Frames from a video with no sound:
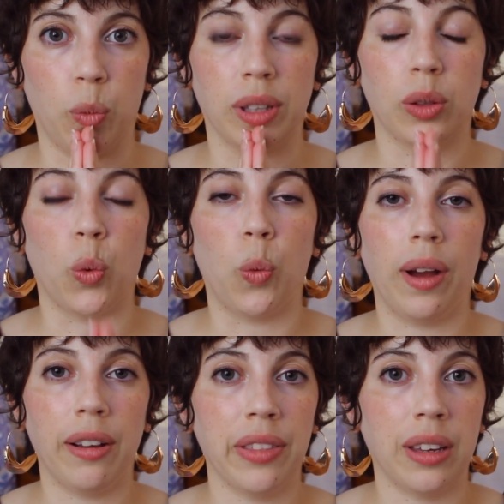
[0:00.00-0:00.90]
when the
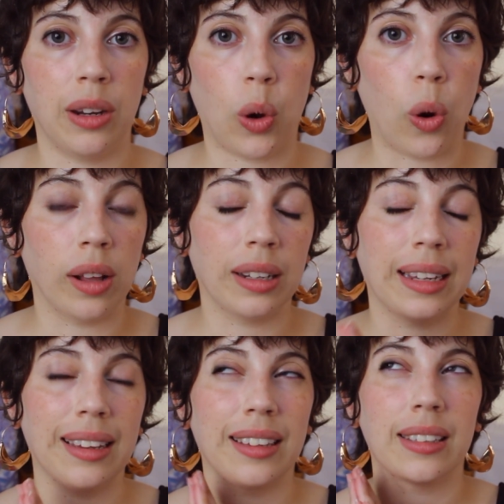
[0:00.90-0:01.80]
wealth
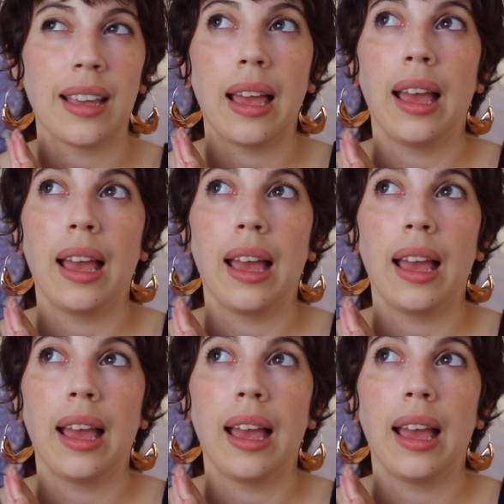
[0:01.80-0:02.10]
inequality is